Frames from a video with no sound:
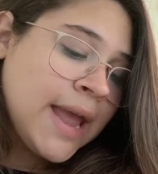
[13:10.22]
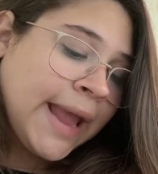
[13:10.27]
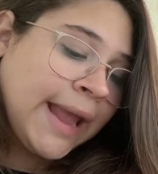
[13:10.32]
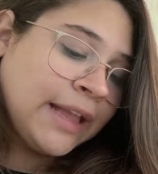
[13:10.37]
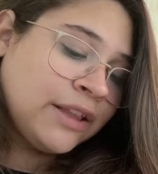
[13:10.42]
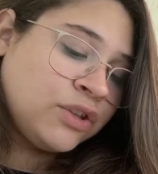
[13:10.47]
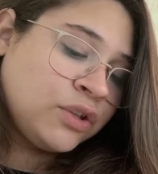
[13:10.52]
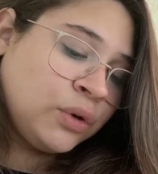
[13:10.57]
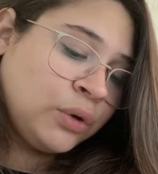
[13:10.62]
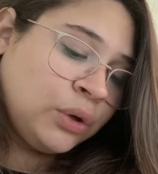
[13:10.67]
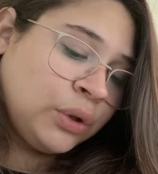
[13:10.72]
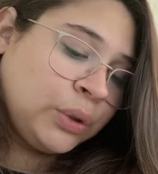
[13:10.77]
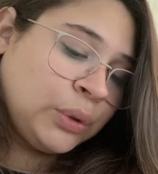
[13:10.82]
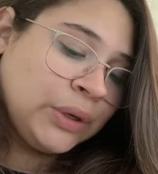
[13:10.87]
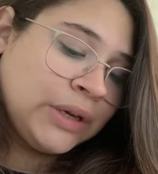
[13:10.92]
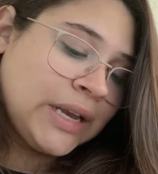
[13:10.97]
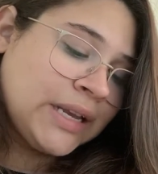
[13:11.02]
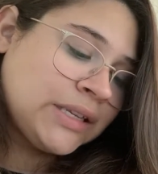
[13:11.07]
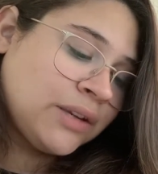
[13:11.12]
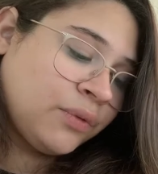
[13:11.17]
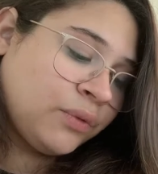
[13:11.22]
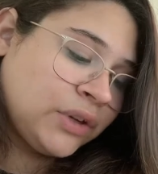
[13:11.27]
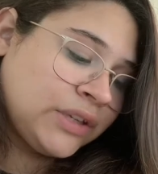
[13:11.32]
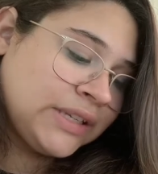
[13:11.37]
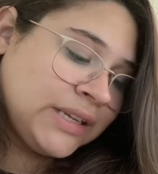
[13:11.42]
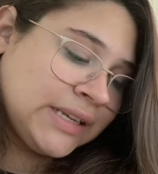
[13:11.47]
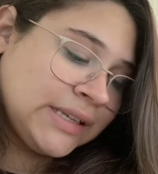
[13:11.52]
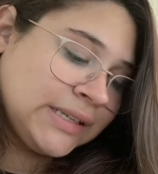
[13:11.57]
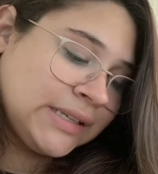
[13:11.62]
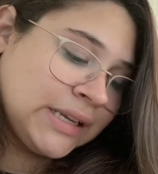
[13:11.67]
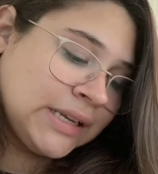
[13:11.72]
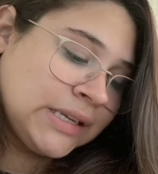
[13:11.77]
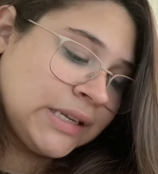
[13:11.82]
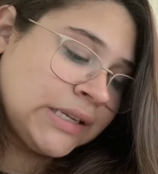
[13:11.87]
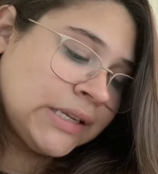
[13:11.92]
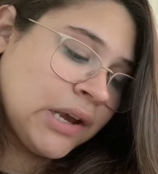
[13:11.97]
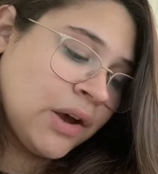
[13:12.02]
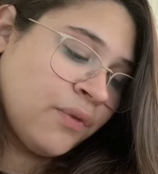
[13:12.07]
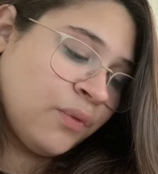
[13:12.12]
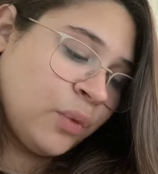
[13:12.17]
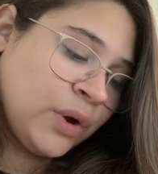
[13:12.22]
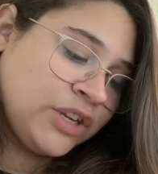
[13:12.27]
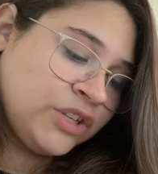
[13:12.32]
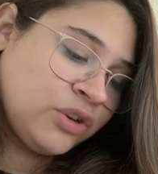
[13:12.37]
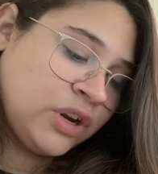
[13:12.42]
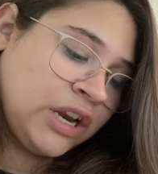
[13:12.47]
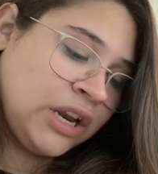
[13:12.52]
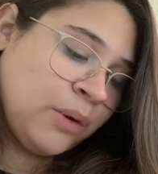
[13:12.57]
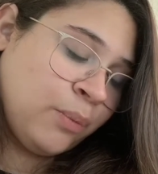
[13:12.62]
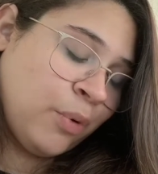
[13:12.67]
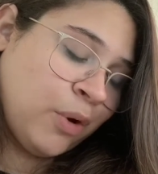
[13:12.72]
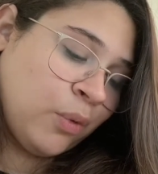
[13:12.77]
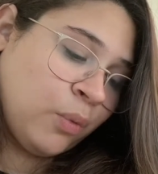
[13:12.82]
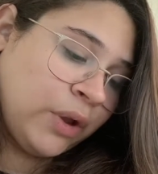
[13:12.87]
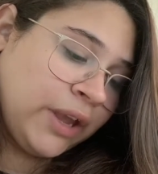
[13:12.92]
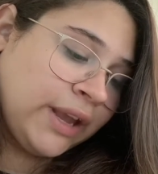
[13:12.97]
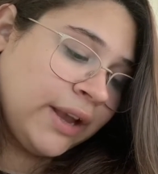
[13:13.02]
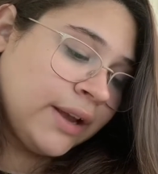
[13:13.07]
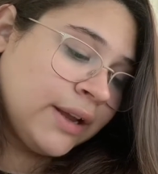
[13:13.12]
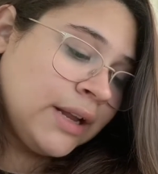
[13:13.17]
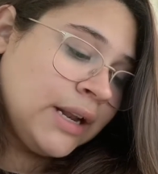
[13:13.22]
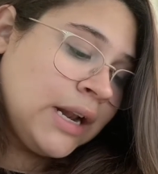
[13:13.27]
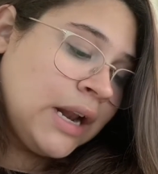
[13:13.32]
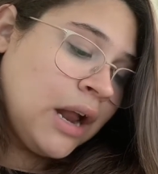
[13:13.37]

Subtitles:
and 2 to 3 days of resistance of weight training per week.